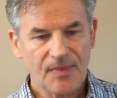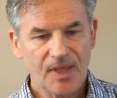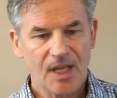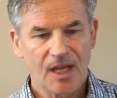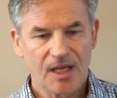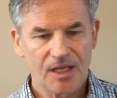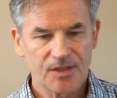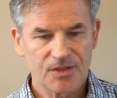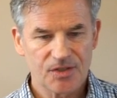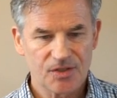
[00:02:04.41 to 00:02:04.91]

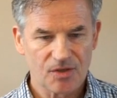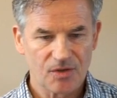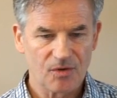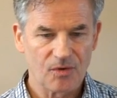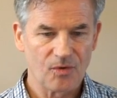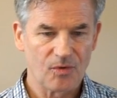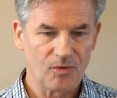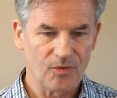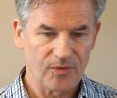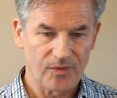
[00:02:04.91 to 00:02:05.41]
And
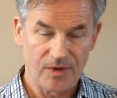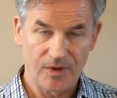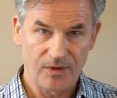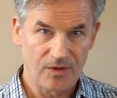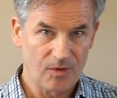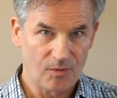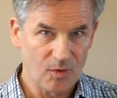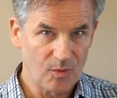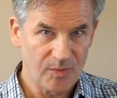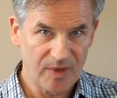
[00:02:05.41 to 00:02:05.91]
so
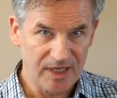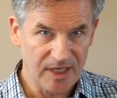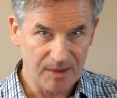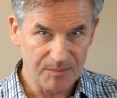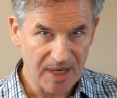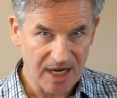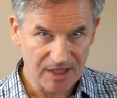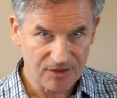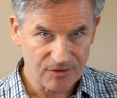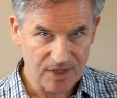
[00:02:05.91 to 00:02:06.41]
there won't be any
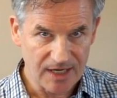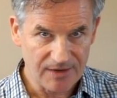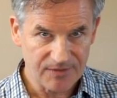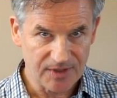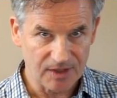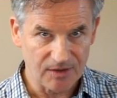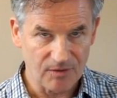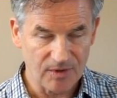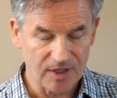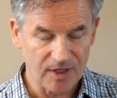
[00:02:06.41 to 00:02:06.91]

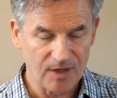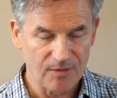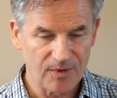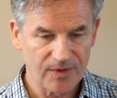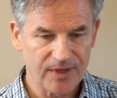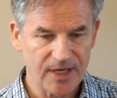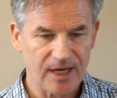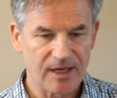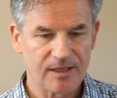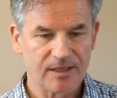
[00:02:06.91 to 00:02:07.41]
backdrafting going on with
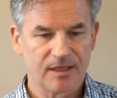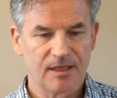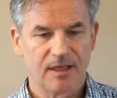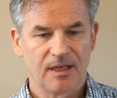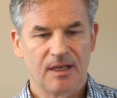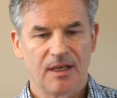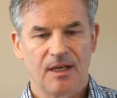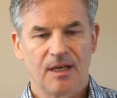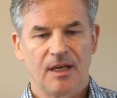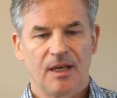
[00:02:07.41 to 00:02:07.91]
that.
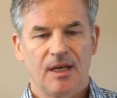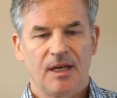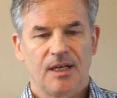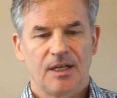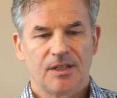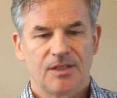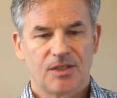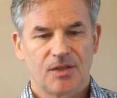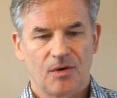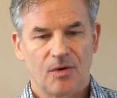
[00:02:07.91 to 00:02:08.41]

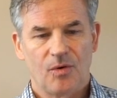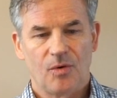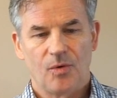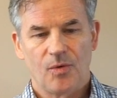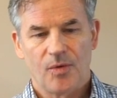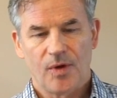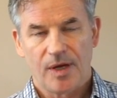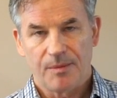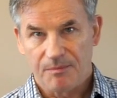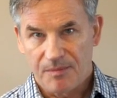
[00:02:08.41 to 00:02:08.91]

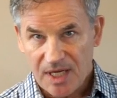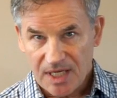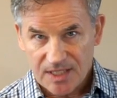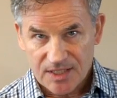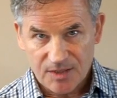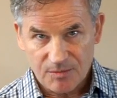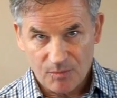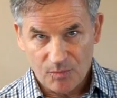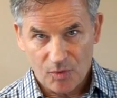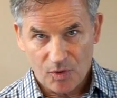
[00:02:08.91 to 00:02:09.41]
So it makes
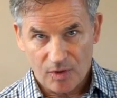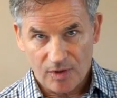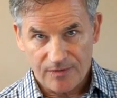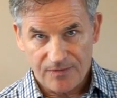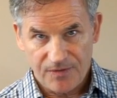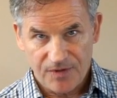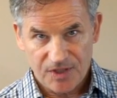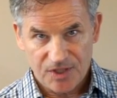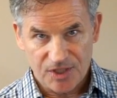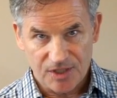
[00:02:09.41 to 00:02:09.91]
it more
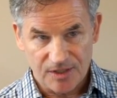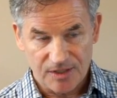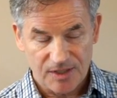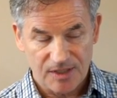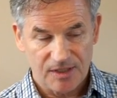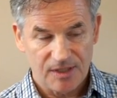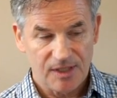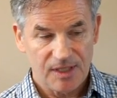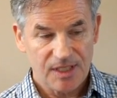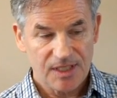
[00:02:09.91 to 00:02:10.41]
efficient.
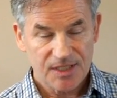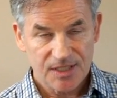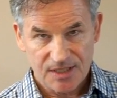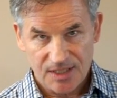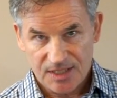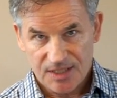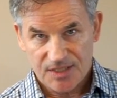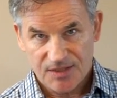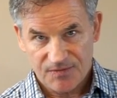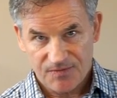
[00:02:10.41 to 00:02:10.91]

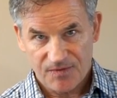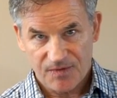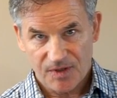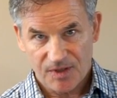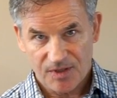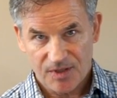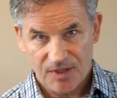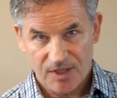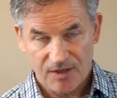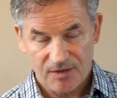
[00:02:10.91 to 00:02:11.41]
These
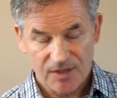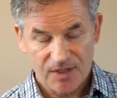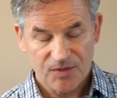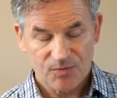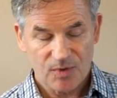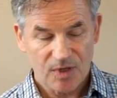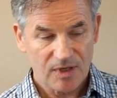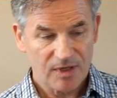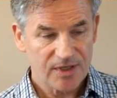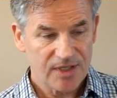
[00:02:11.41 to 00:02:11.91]

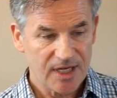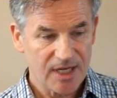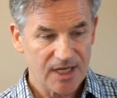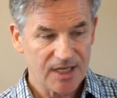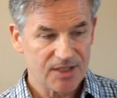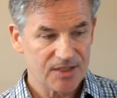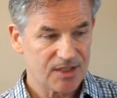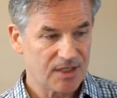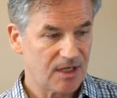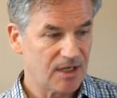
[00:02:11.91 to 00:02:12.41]
water
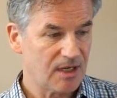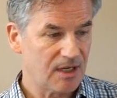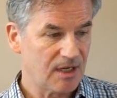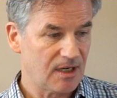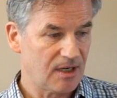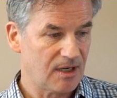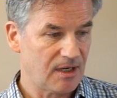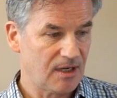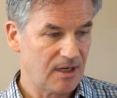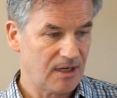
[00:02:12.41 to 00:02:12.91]
tanks
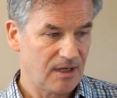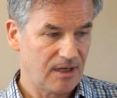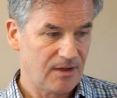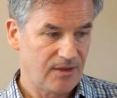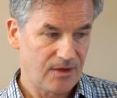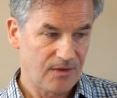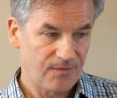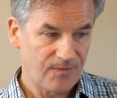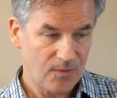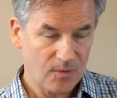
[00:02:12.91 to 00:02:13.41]

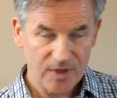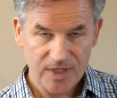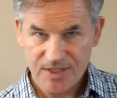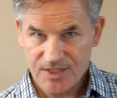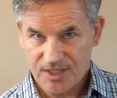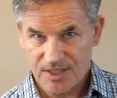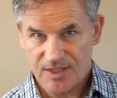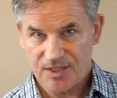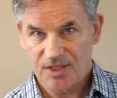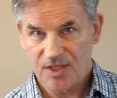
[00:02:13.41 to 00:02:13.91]
they're
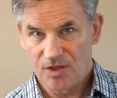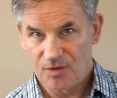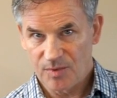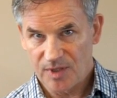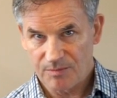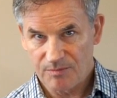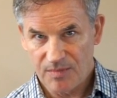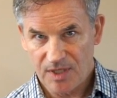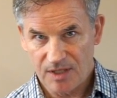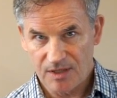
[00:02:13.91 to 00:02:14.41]
46
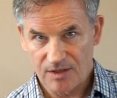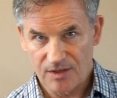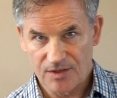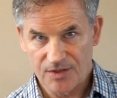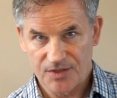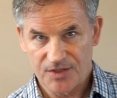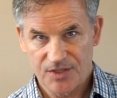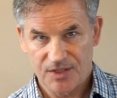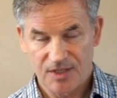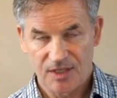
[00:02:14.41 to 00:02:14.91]
cubic
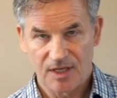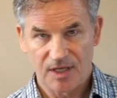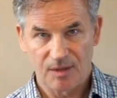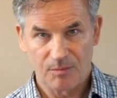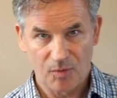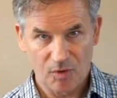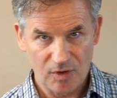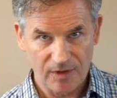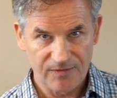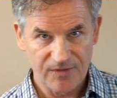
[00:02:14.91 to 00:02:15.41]
meters
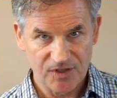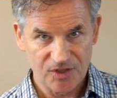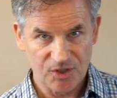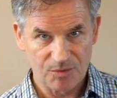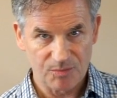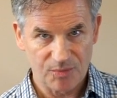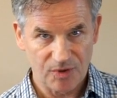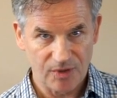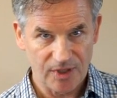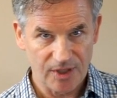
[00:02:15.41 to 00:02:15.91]
more
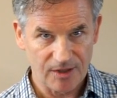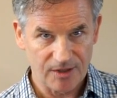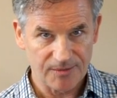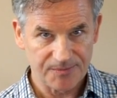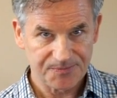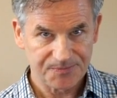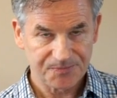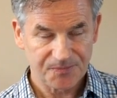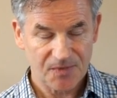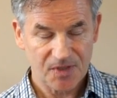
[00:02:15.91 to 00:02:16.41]
efficient per year.
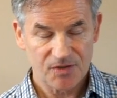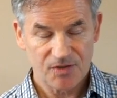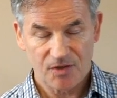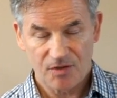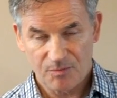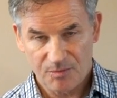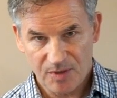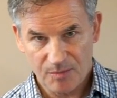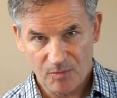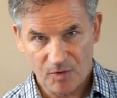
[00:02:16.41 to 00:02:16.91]
So
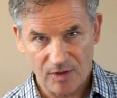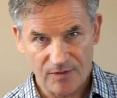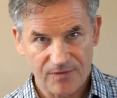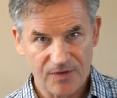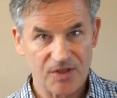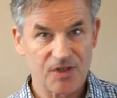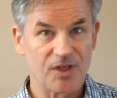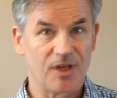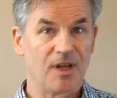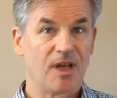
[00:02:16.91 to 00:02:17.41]
they're a bit more
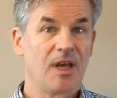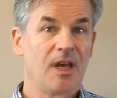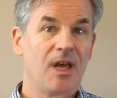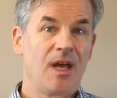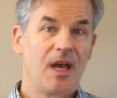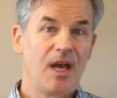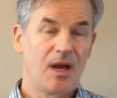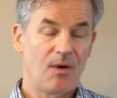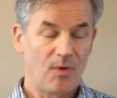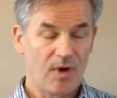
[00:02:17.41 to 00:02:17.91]
efficient.
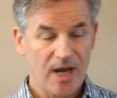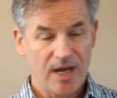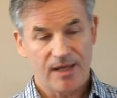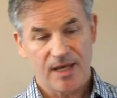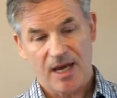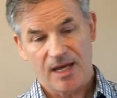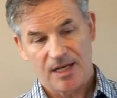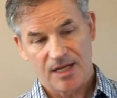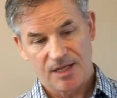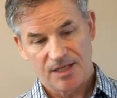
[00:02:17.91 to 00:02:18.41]
And why
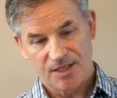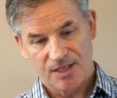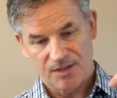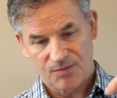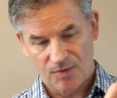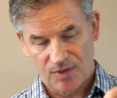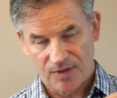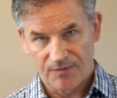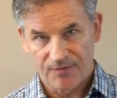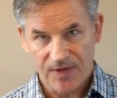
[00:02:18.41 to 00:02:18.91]
that is
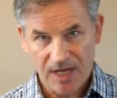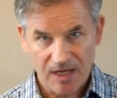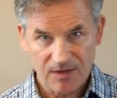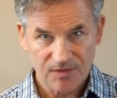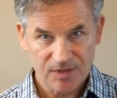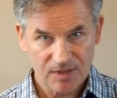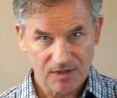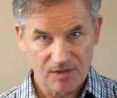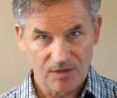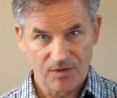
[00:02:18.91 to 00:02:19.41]
when the
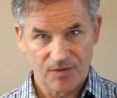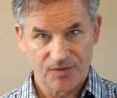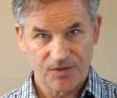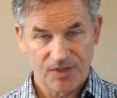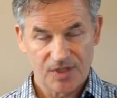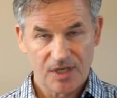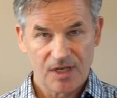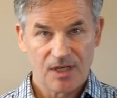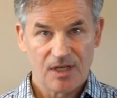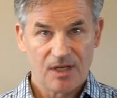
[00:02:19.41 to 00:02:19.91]
valve's closed,
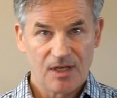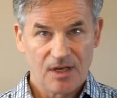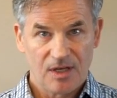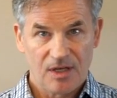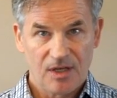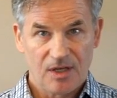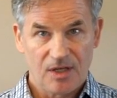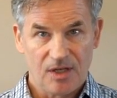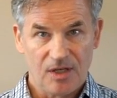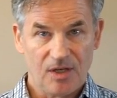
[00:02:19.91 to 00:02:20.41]

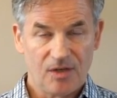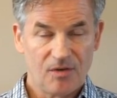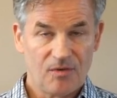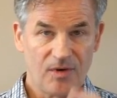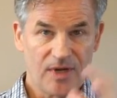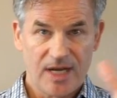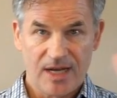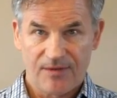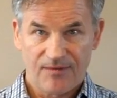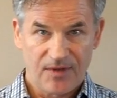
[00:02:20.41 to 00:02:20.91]
you
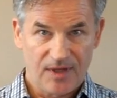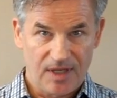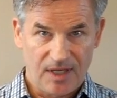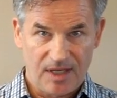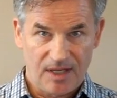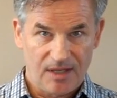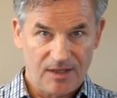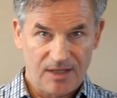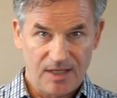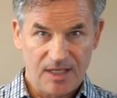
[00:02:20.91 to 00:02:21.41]
don't have
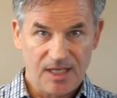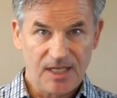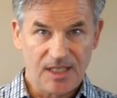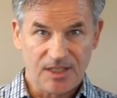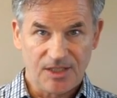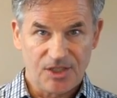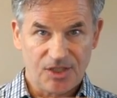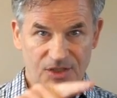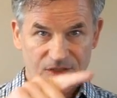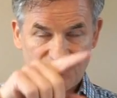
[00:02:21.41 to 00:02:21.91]
the
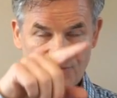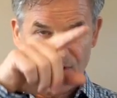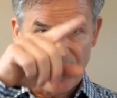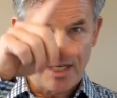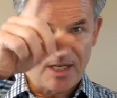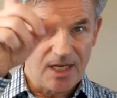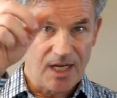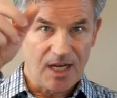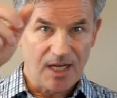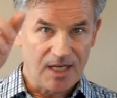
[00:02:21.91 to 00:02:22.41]
heat just
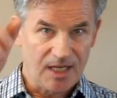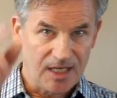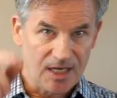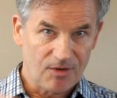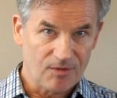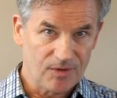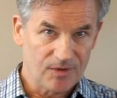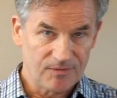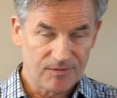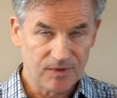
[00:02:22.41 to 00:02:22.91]
radiating
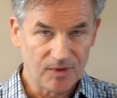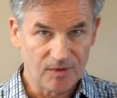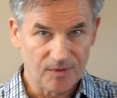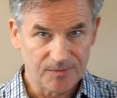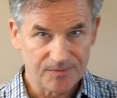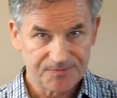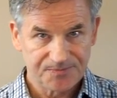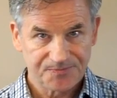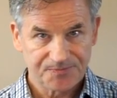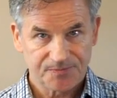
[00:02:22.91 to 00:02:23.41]
out the flue.
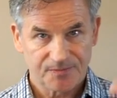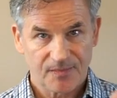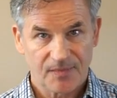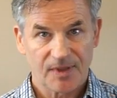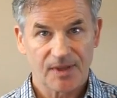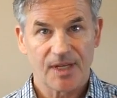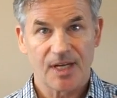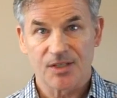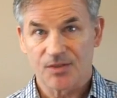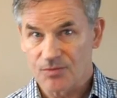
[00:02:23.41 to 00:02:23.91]

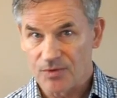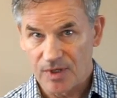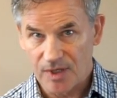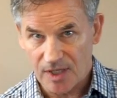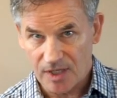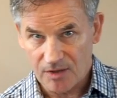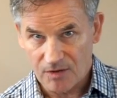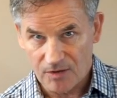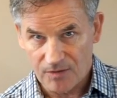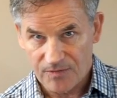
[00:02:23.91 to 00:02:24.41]
That's where you
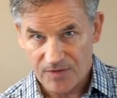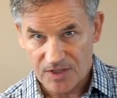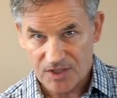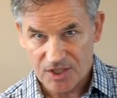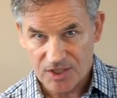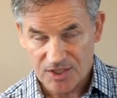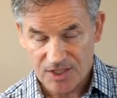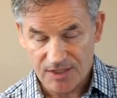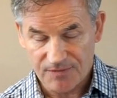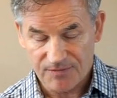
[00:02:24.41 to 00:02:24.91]
get your
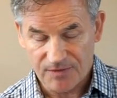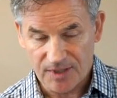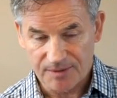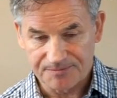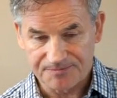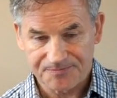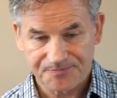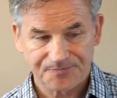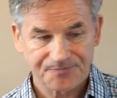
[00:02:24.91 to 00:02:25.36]
efficiency from.